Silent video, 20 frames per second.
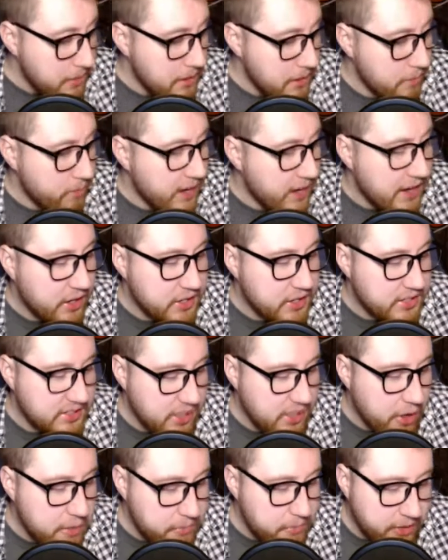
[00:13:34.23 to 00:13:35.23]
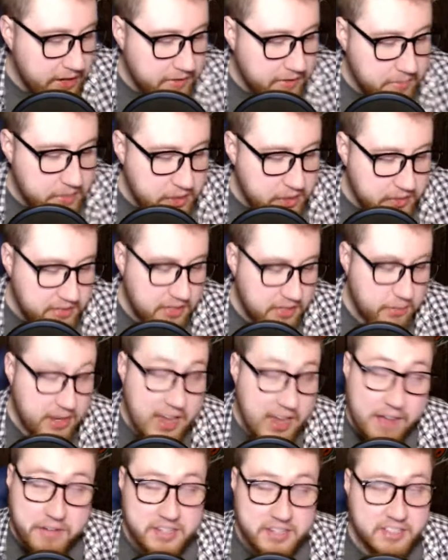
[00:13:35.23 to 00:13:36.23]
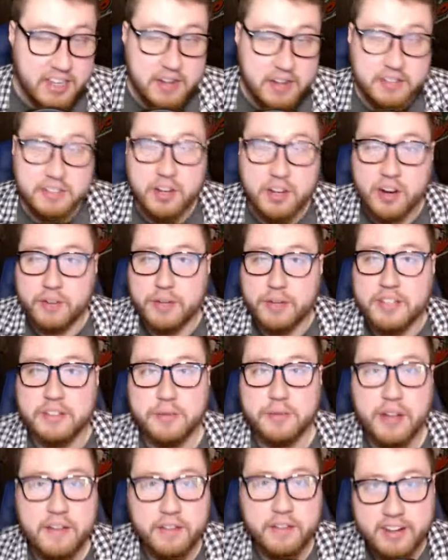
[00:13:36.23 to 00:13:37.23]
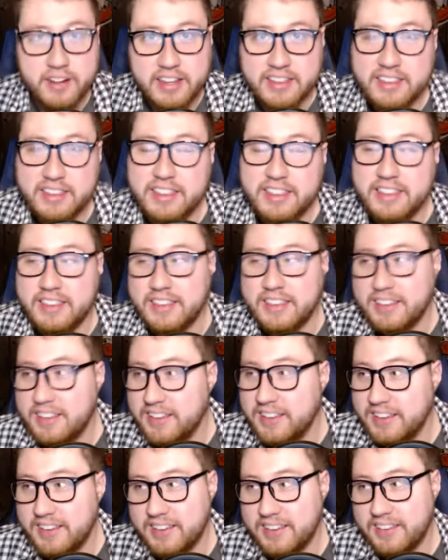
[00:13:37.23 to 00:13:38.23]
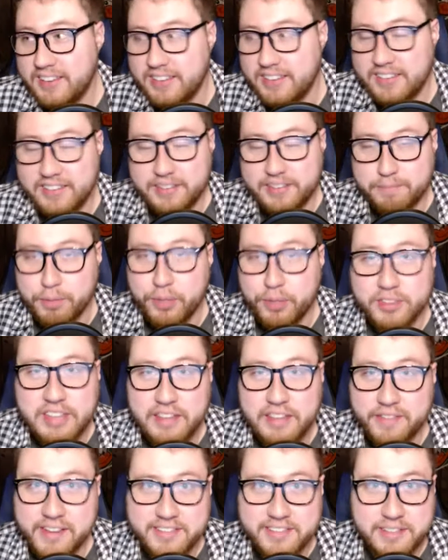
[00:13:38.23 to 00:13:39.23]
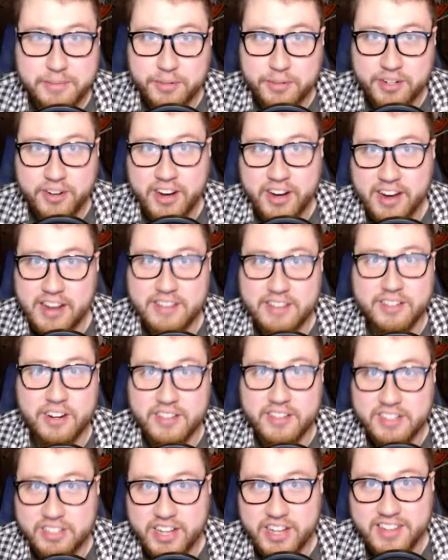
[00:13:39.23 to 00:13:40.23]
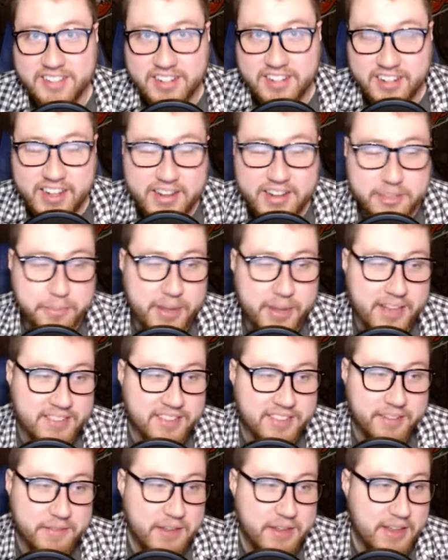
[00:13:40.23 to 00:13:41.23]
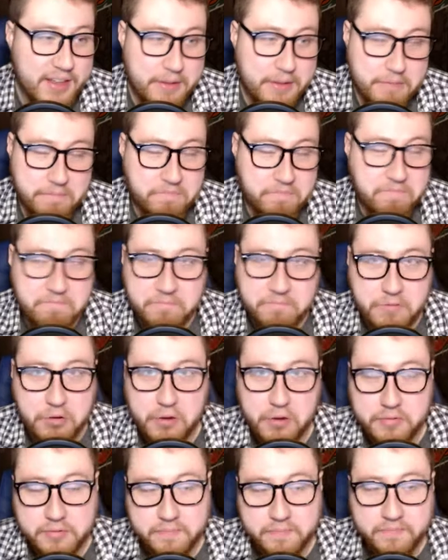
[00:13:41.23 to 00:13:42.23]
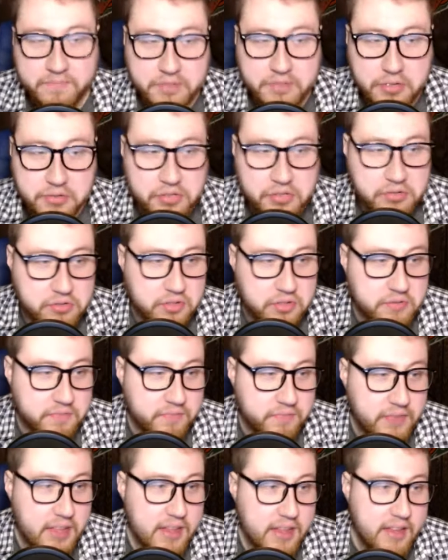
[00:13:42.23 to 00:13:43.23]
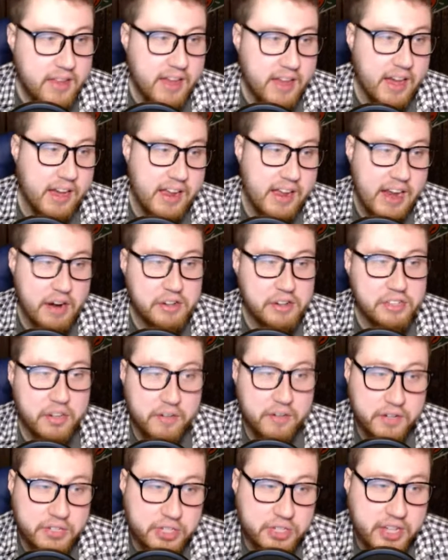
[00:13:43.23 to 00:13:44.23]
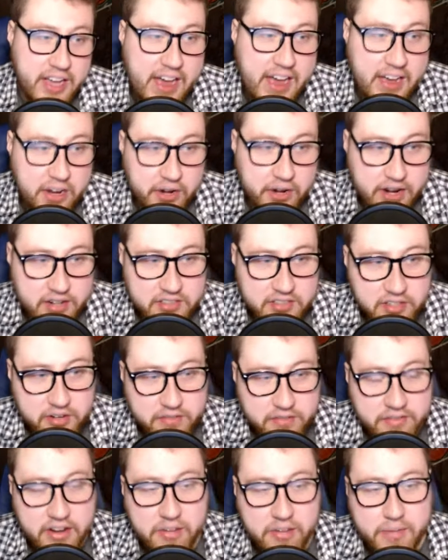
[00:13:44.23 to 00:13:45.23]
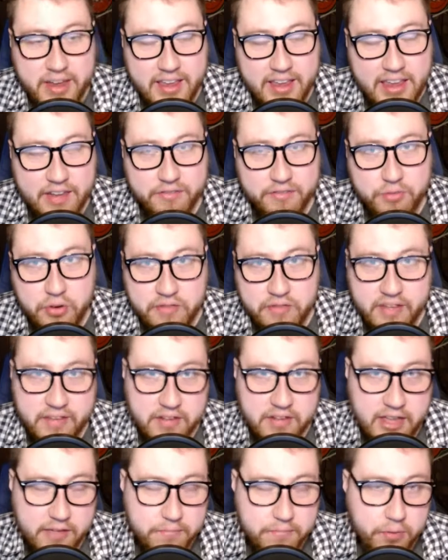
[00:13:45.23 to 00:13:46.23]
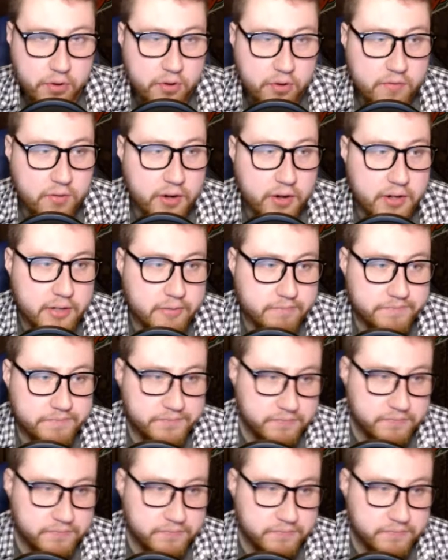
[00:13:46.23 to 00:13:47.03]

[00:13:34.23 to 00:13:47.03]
And Brandon Cooks is the only player from Houston we ever say to start whatsoever. Both defenses were great. I started the Jets in a lot of spots, so gross. Arizona versus Chicago. Arizona favored by 8, 45.5 point over-under.